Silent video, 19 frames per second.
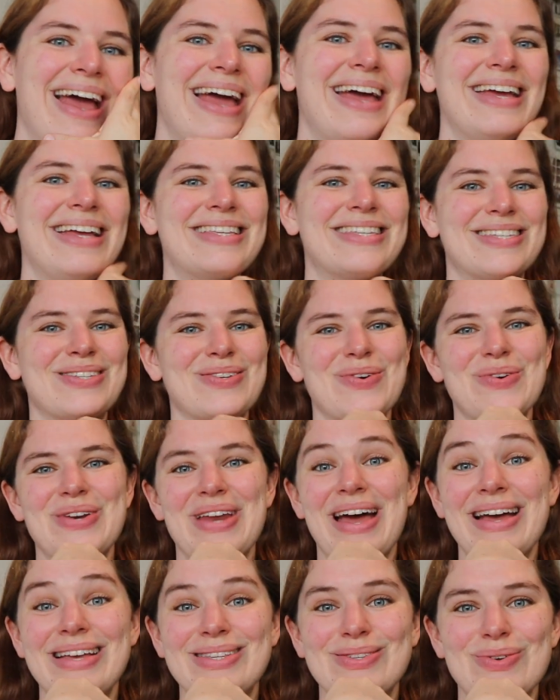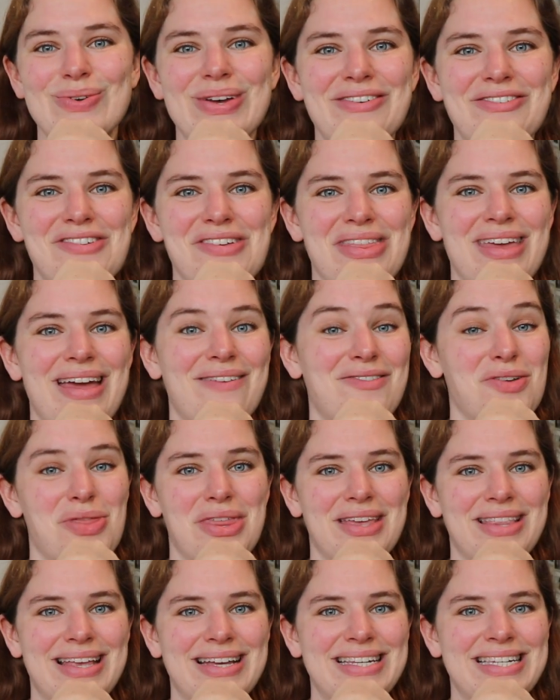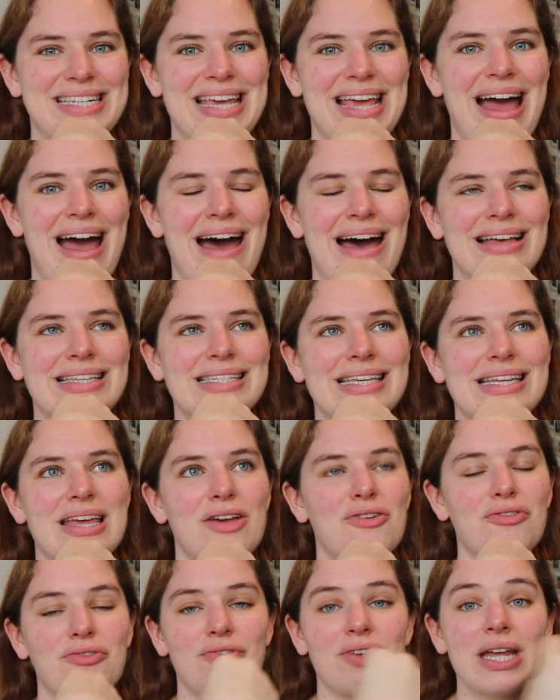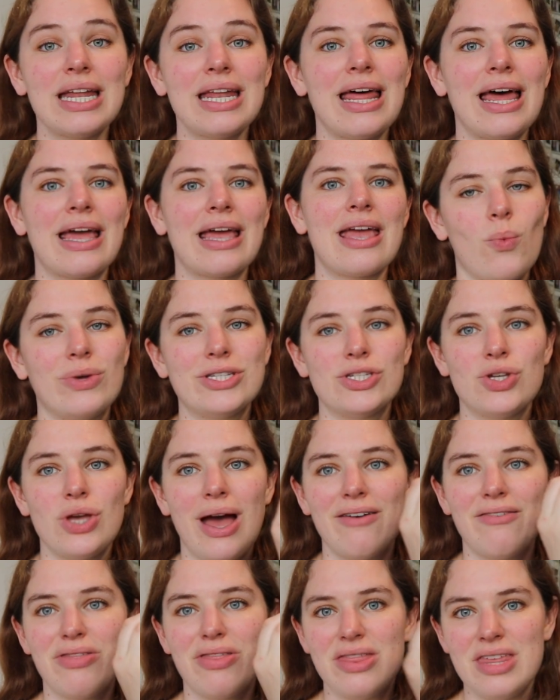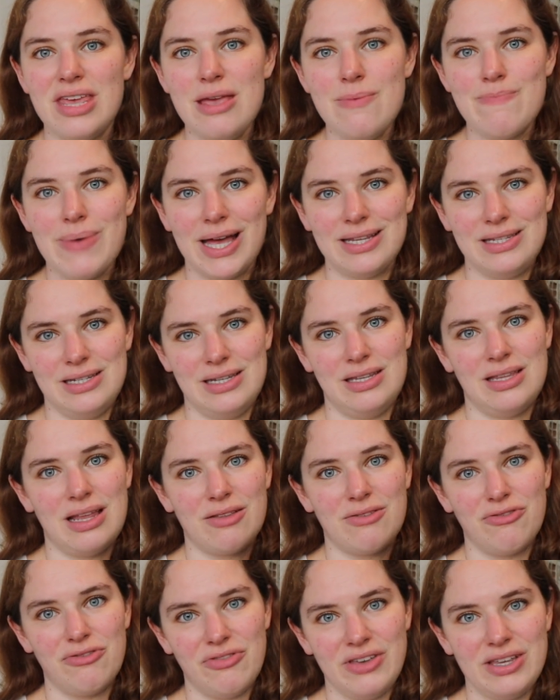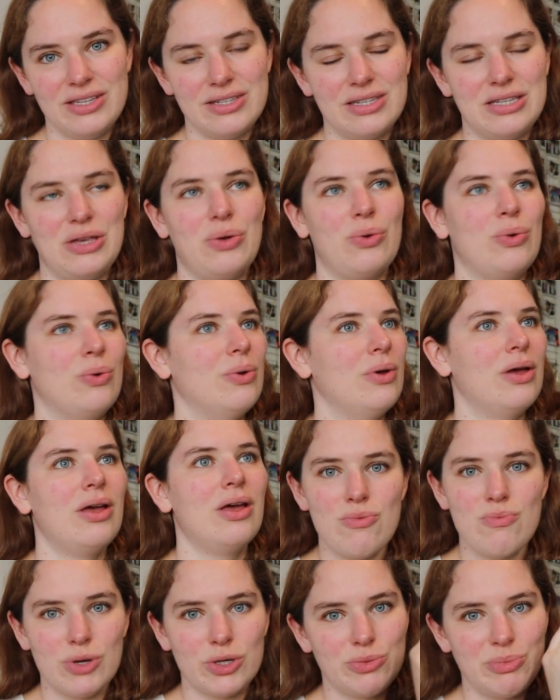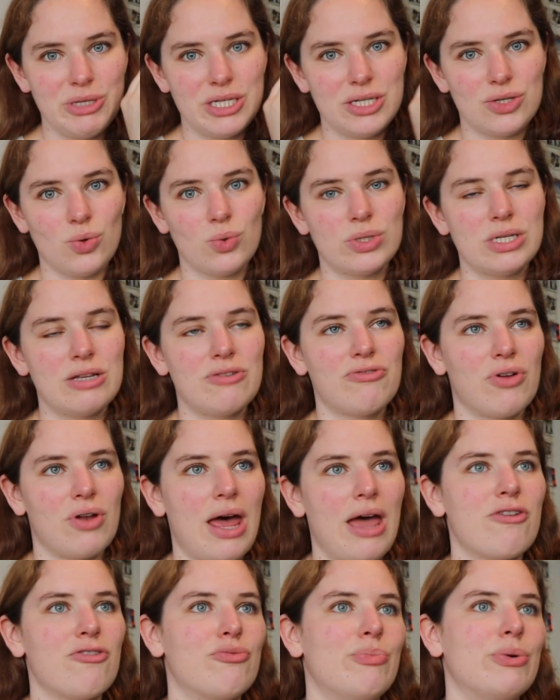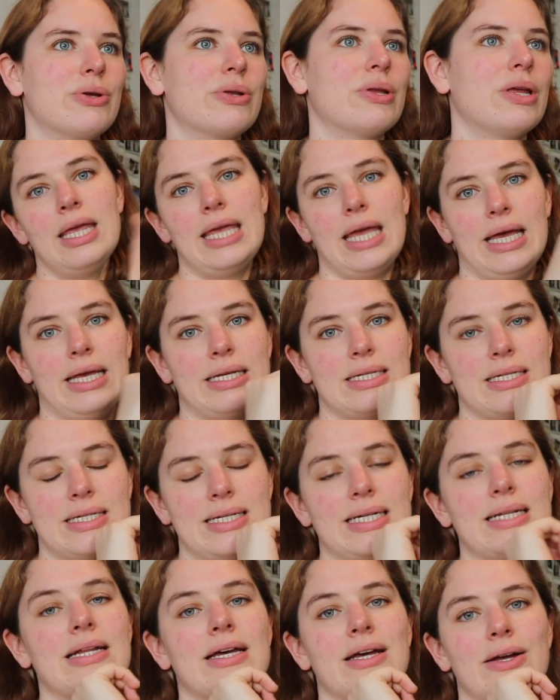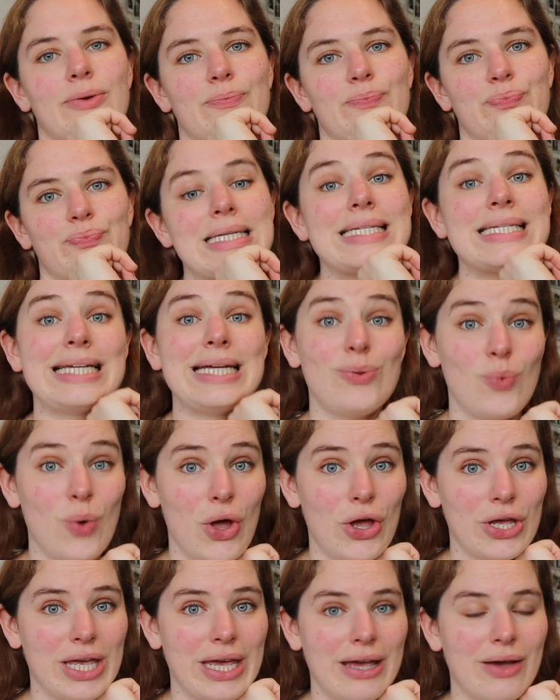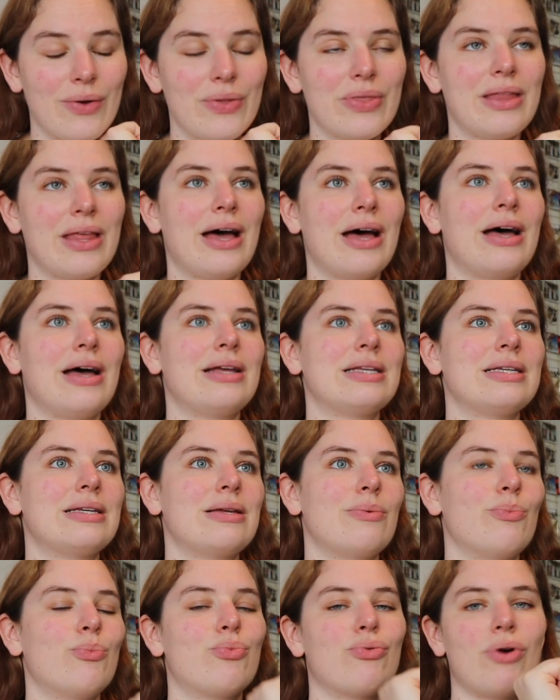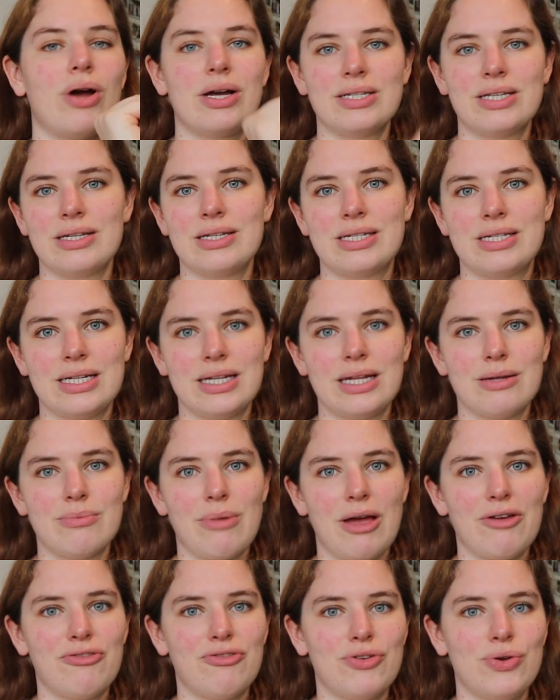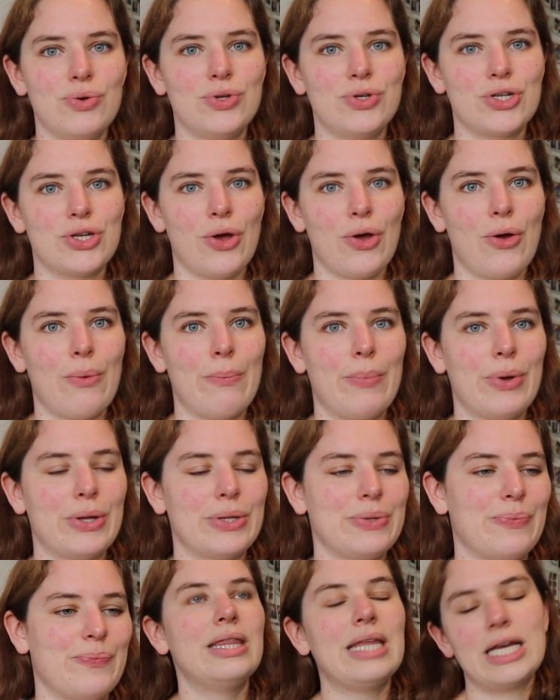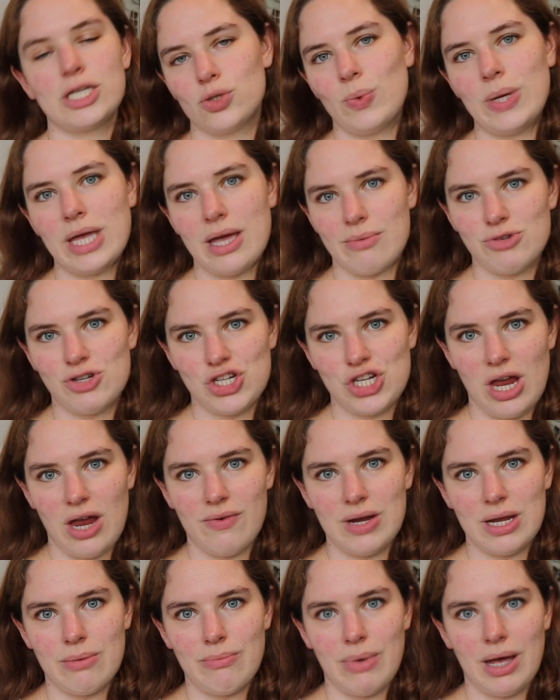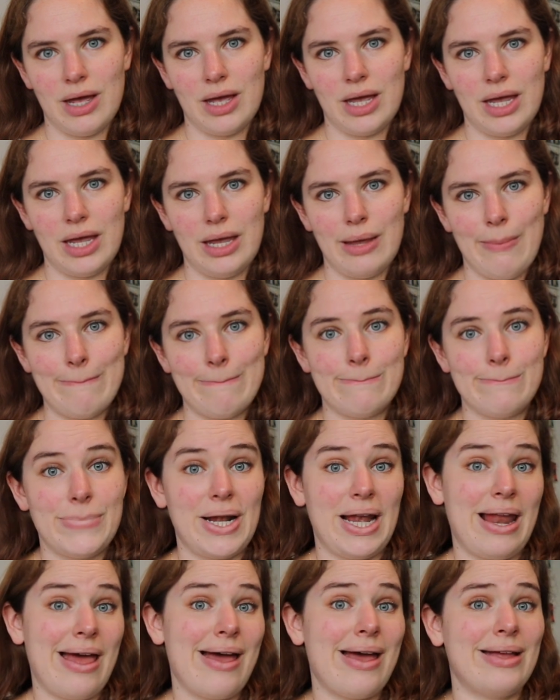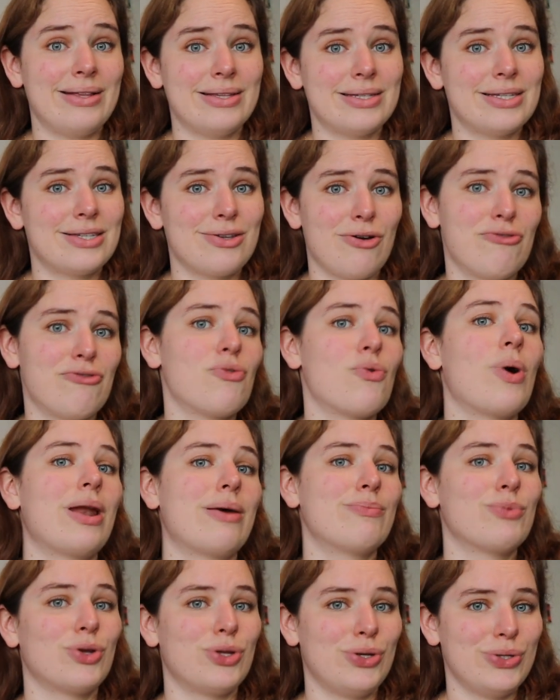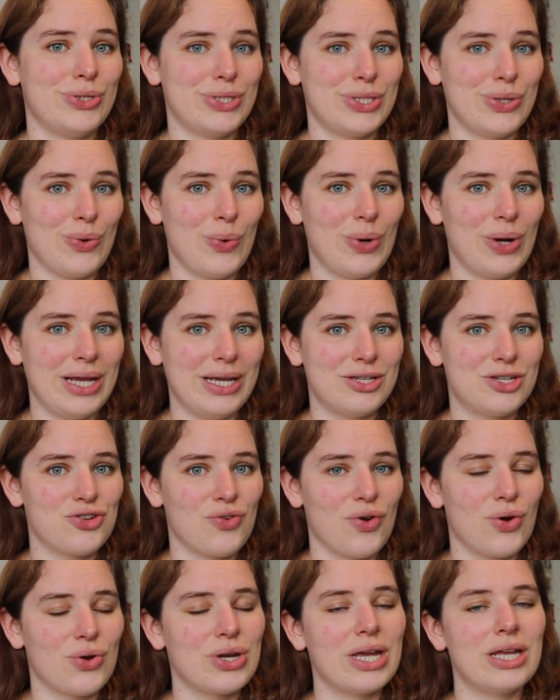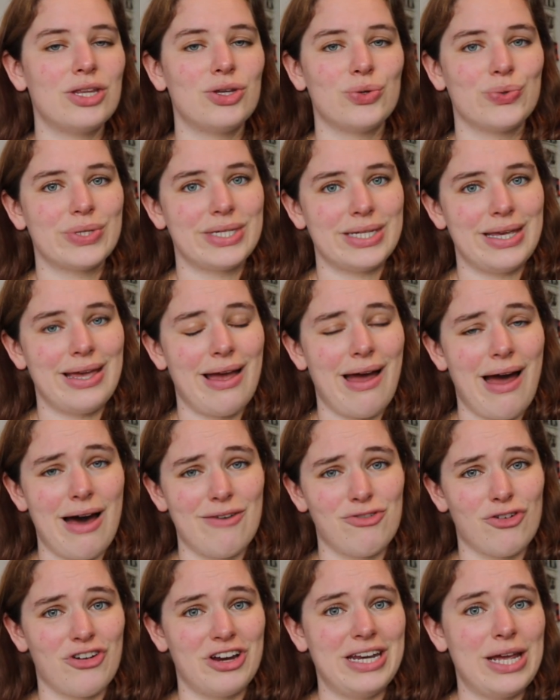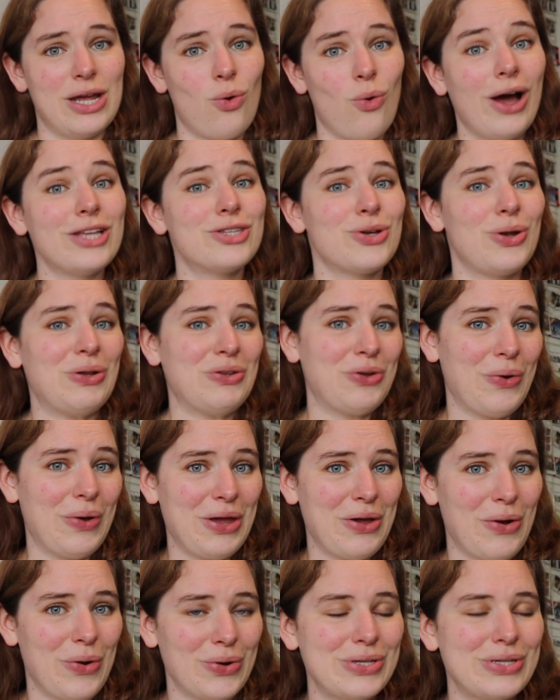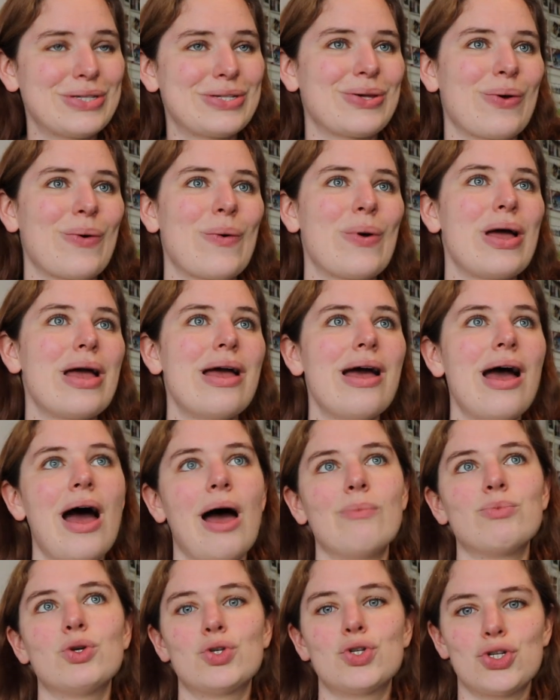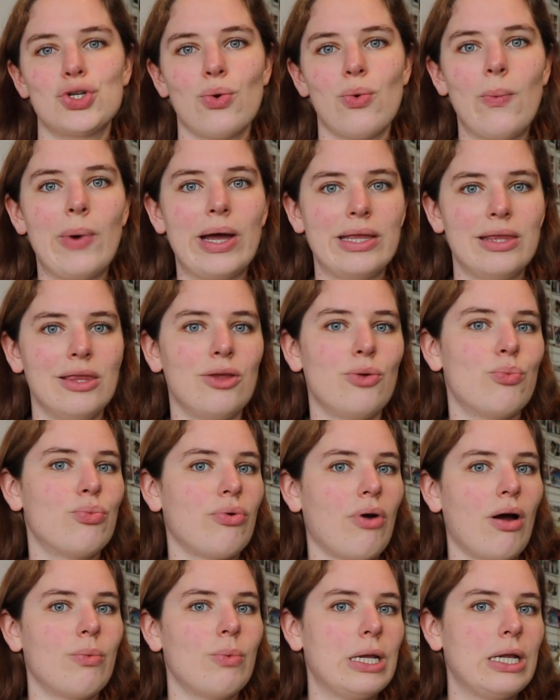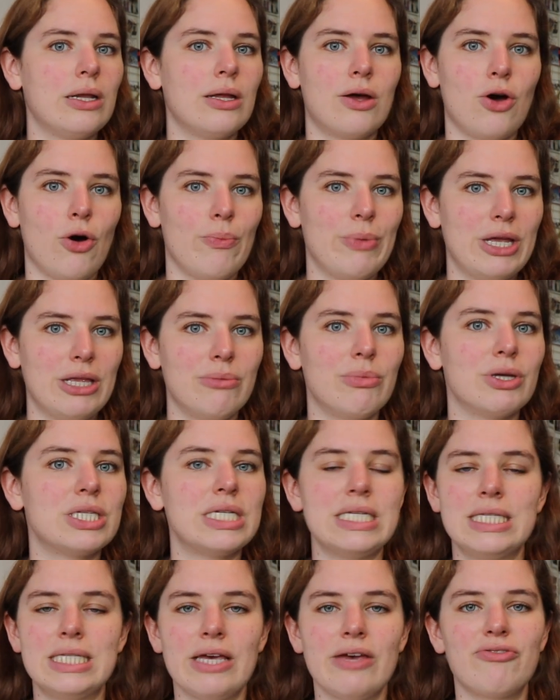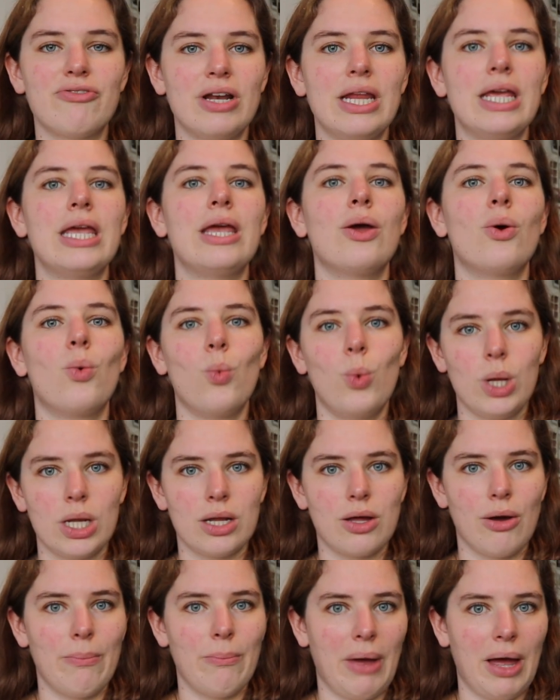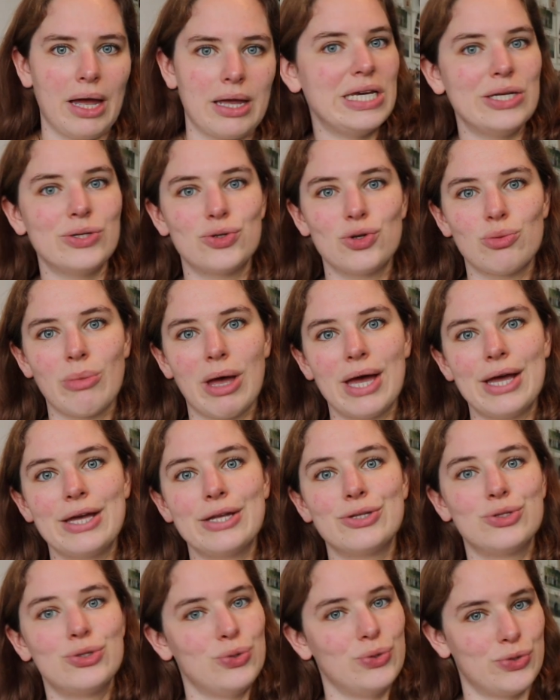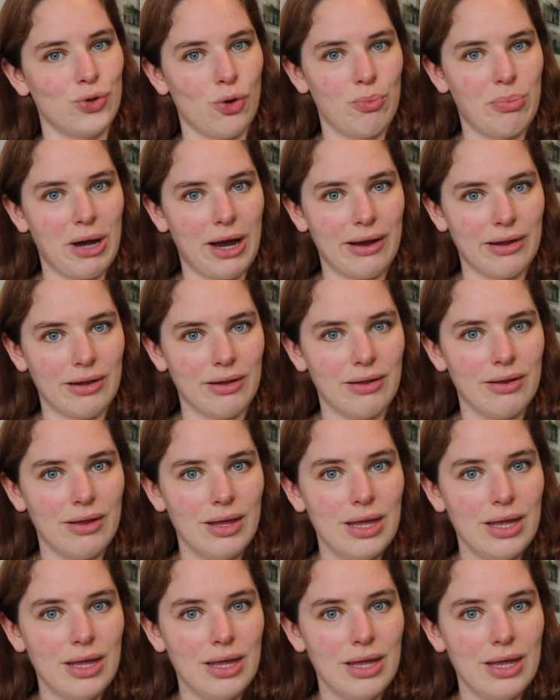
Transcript: It's so nice, everything that she has, and I feel like once you have the pattern that fits you, you must be sorted for life. But yeah, still working on that. Bras are still in my future, but next week I'm sharing my plans of what I'm gonna sew later on, and you'll see I have already quite a lot going on, so I'm not sure when the bra will come in, but it definitely will come back into my to sew pile.